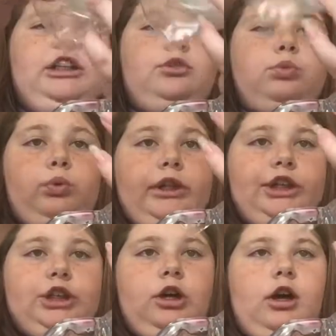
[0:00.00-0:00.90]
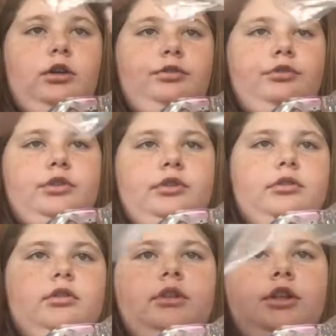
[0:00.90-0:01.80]
once it's really soft,
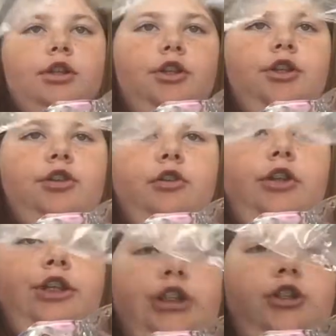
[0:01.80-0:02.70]
you're going to